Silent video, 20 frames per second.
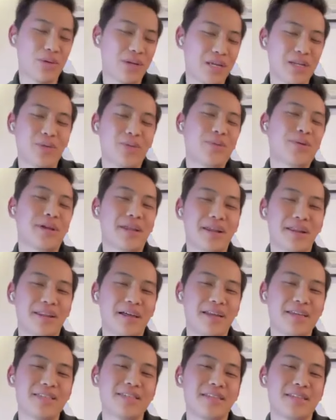we were getting a
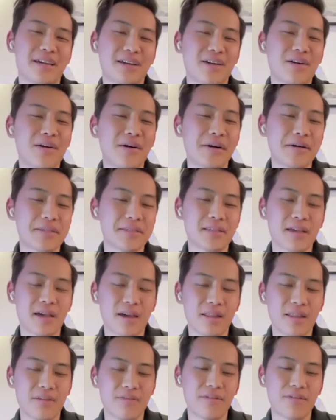lot of sedan calls,
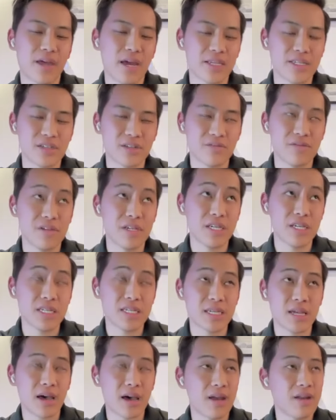and then for the
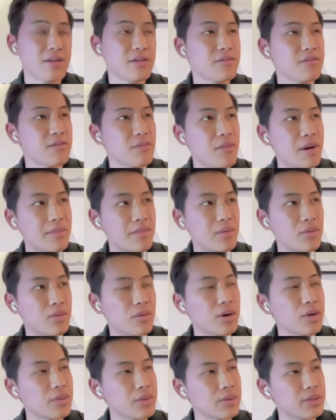SUVs, I don't even remember
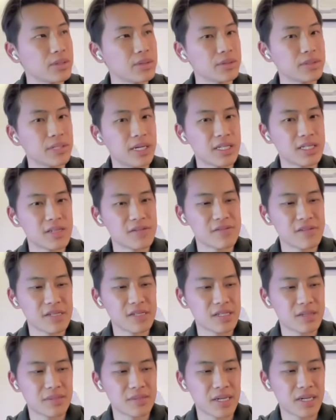what we were doing to
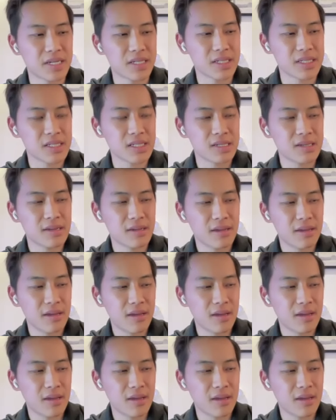SUVs, to be honest.